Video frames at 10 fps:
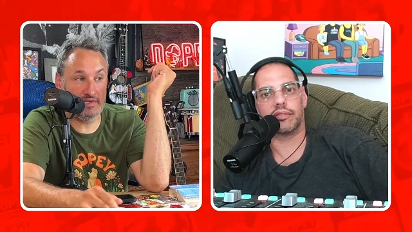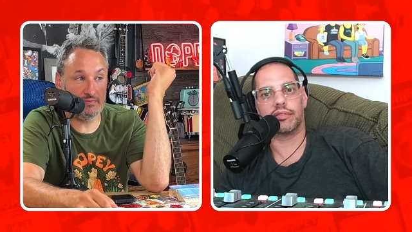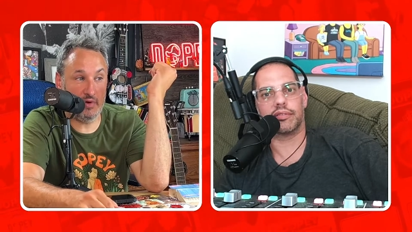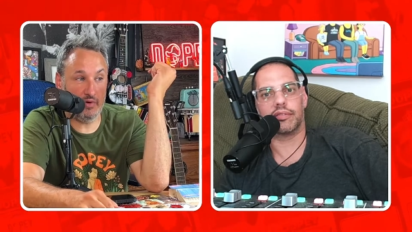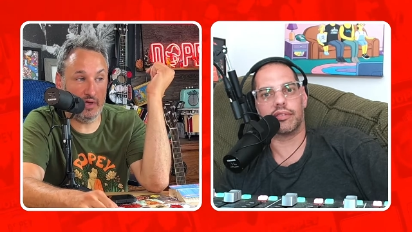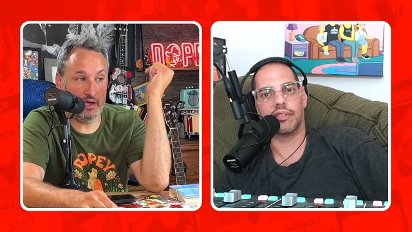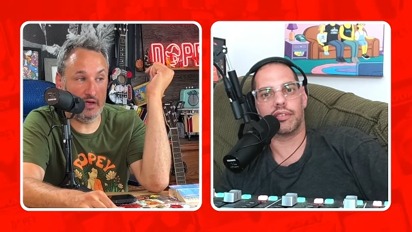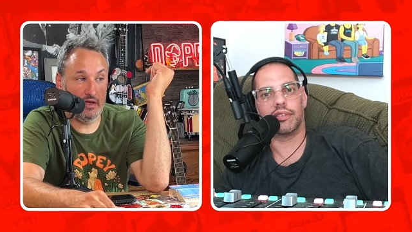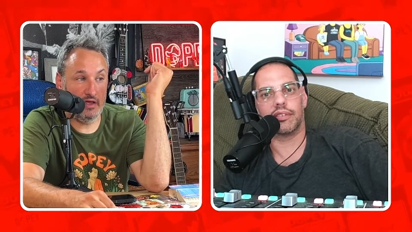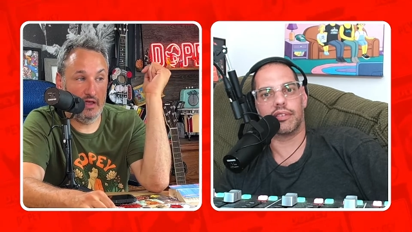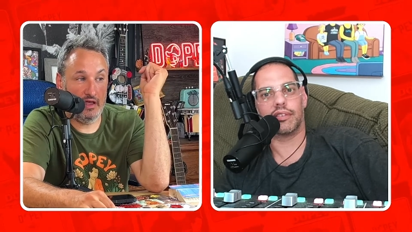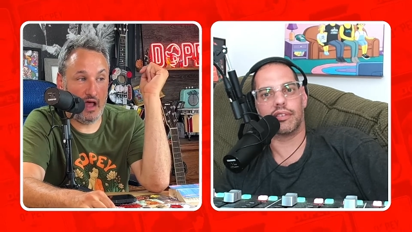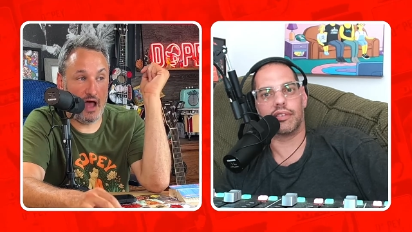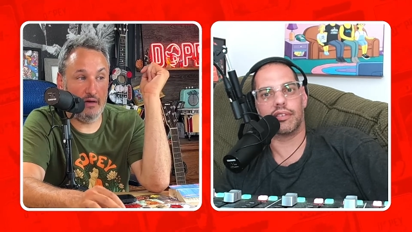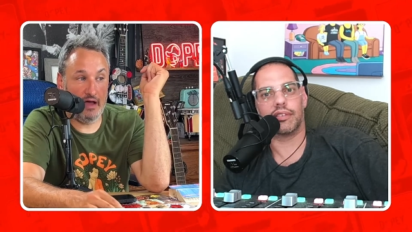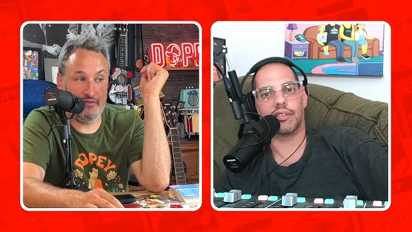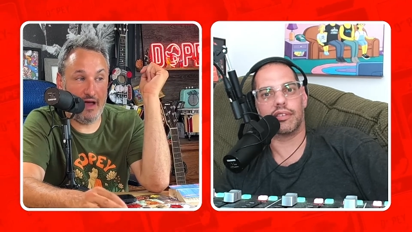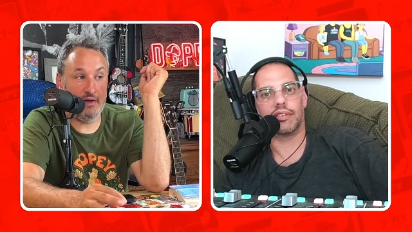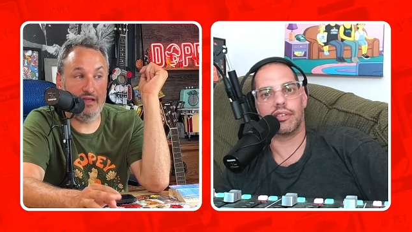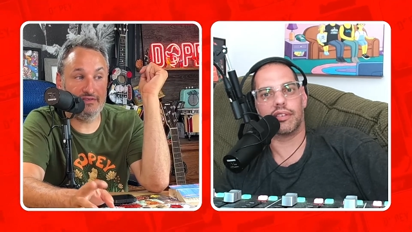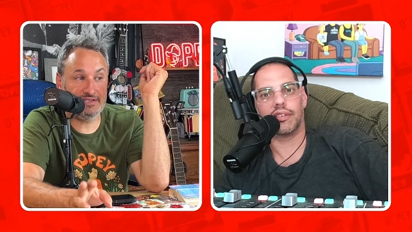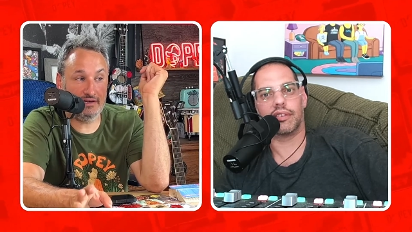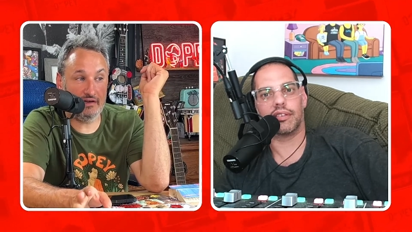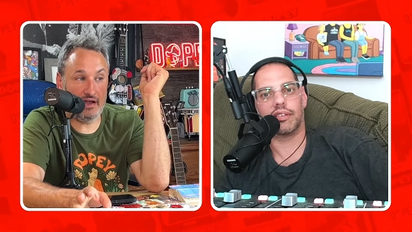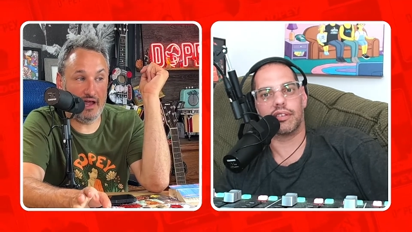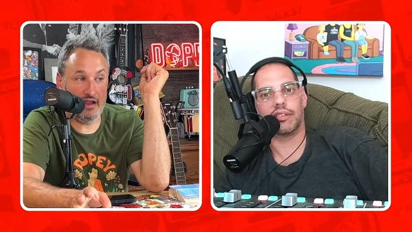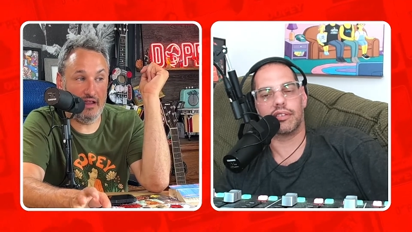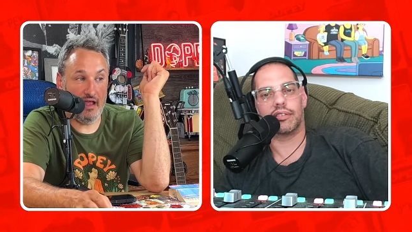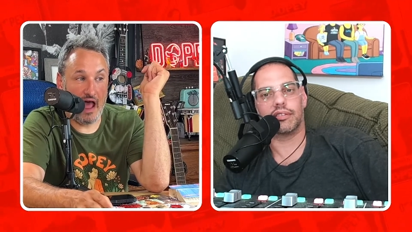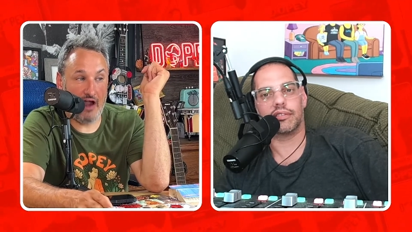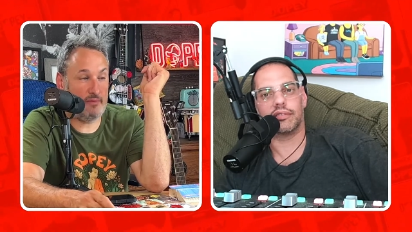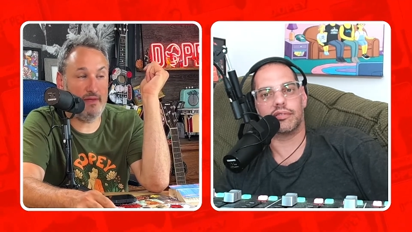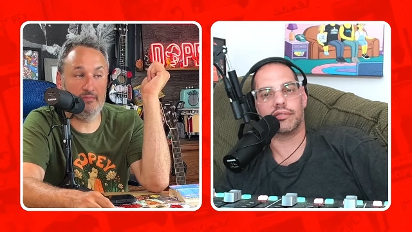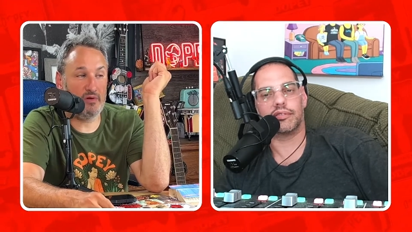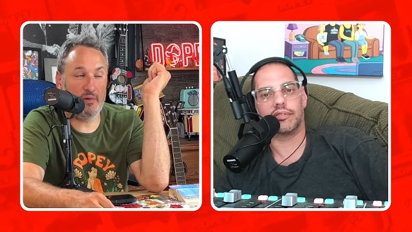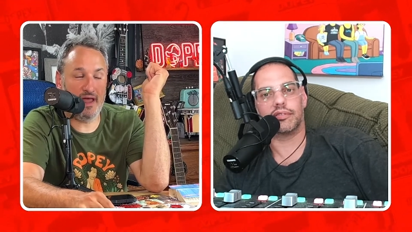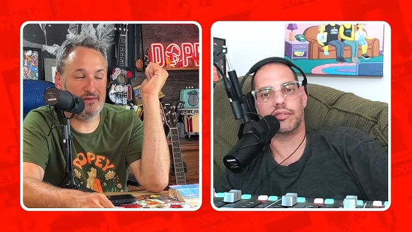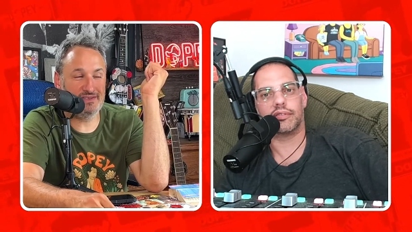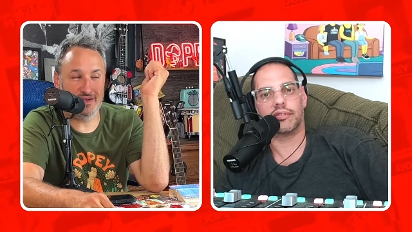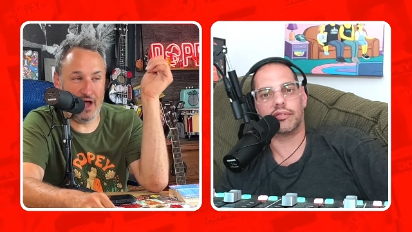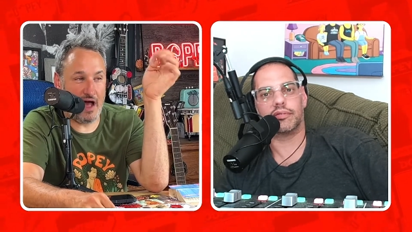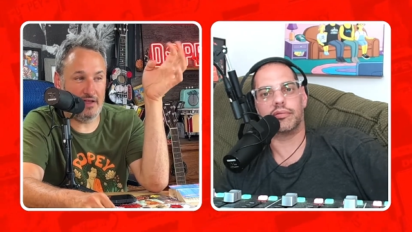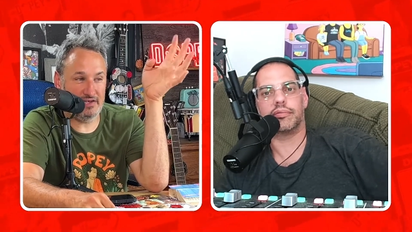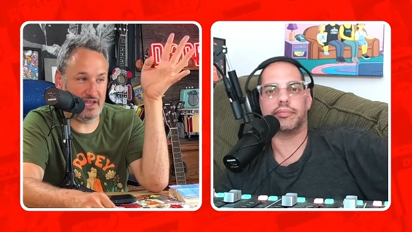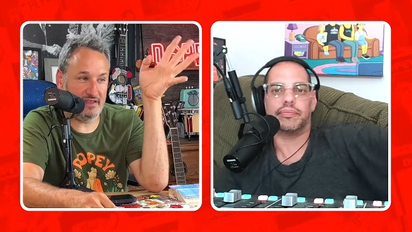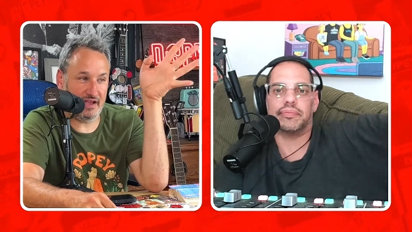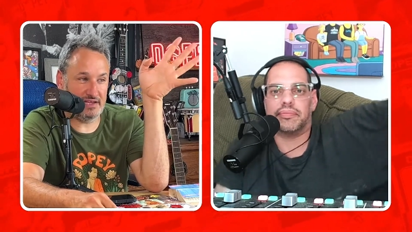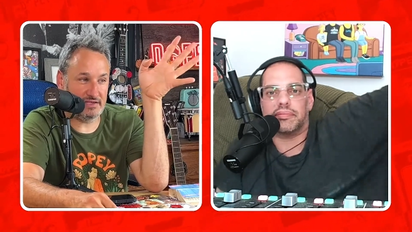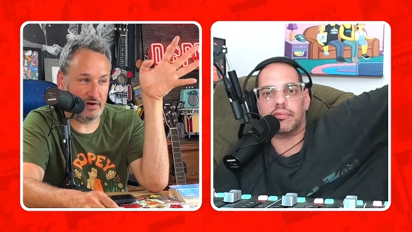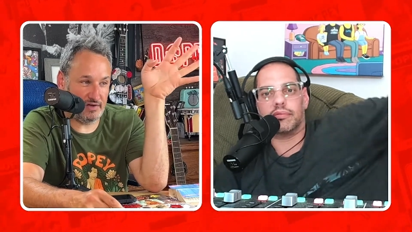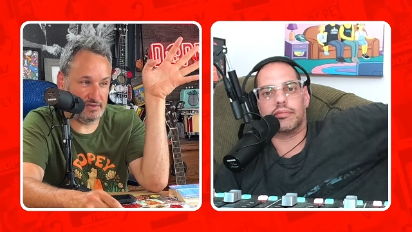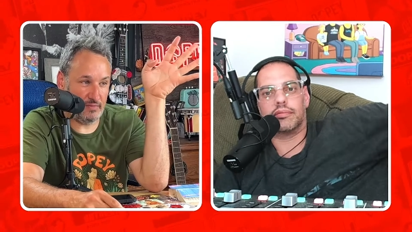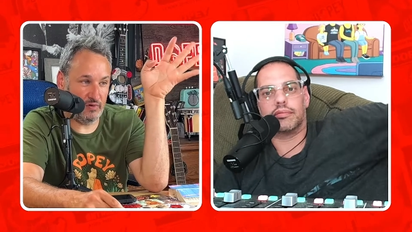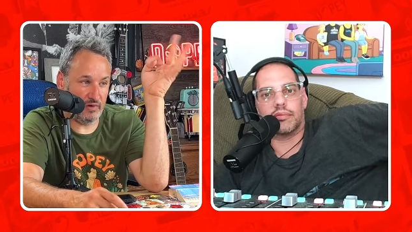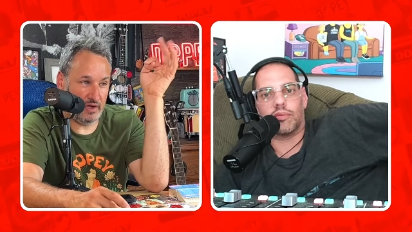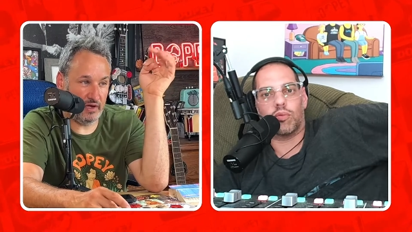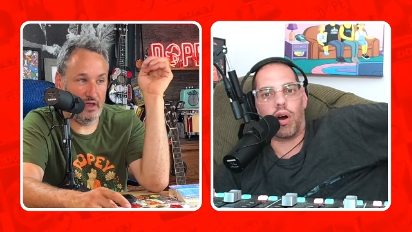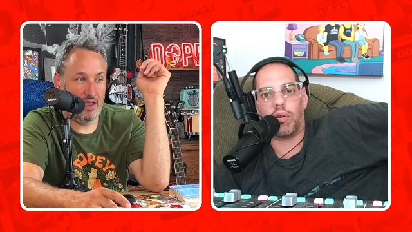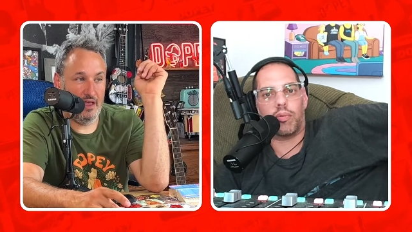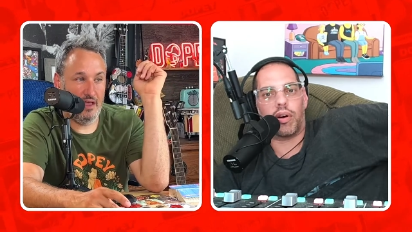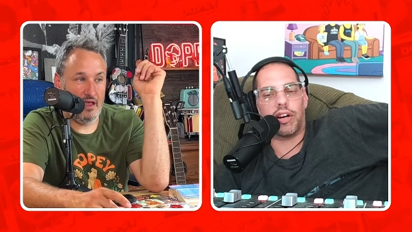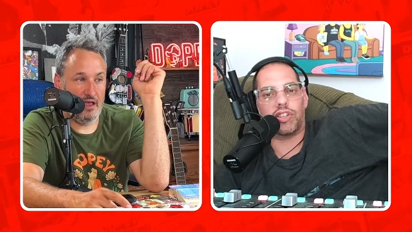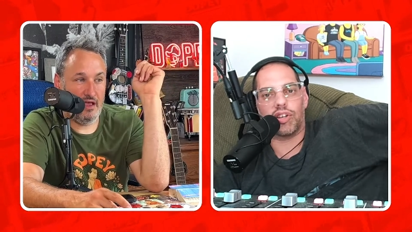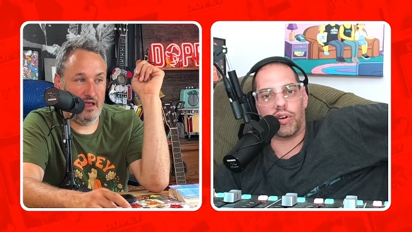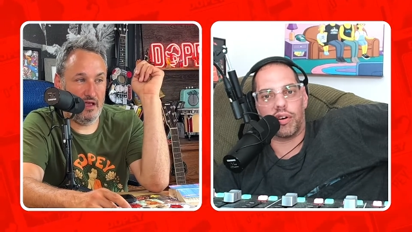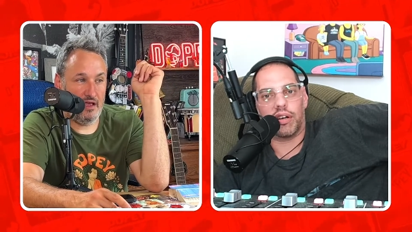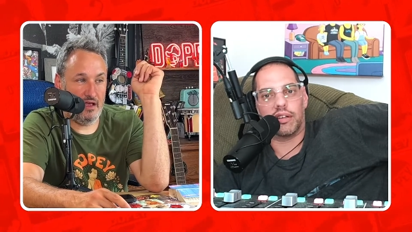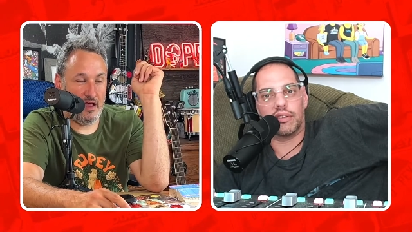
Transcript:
Speaker 1: be smoking. I if I would have a cigarette, I remember when I was in college, I think I started smoking.
Speaker 2: What what did it do?